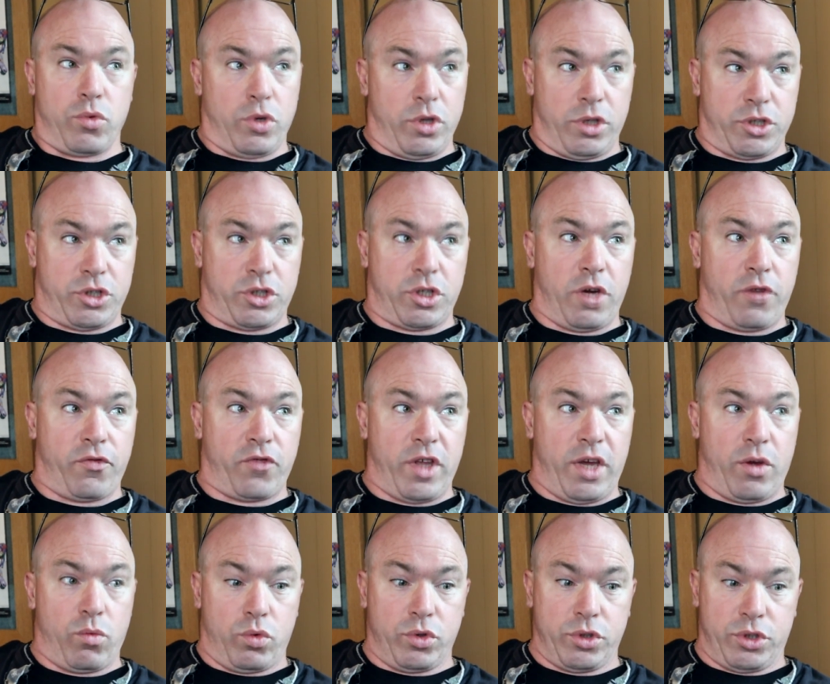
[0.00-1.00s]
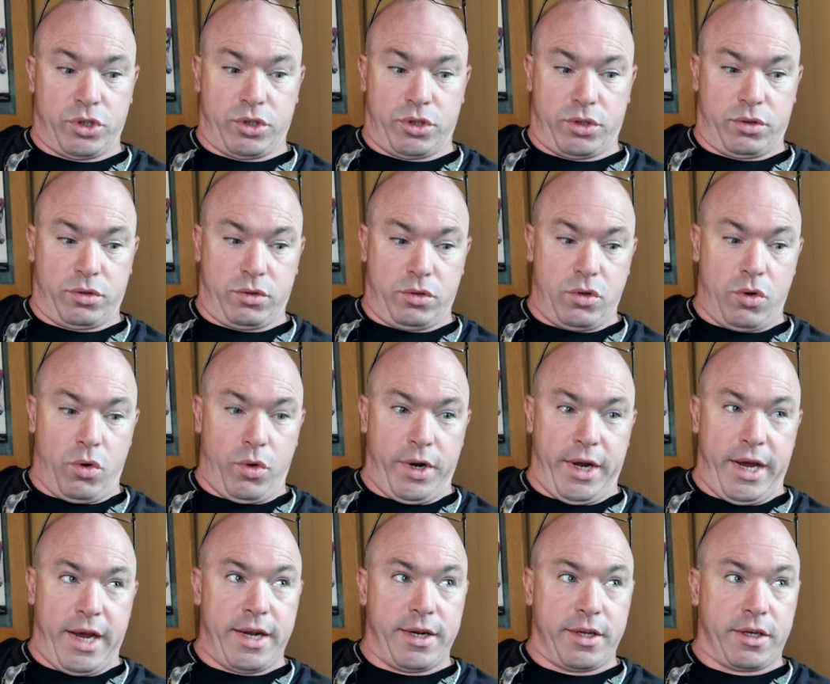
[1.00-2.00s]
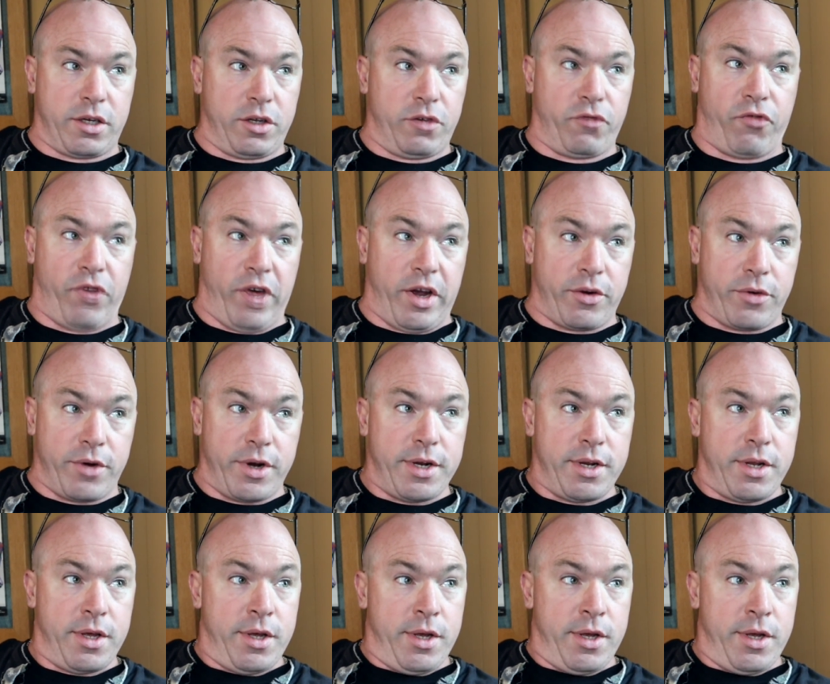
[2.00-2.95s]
Well, the stuff that was going on, the Confederate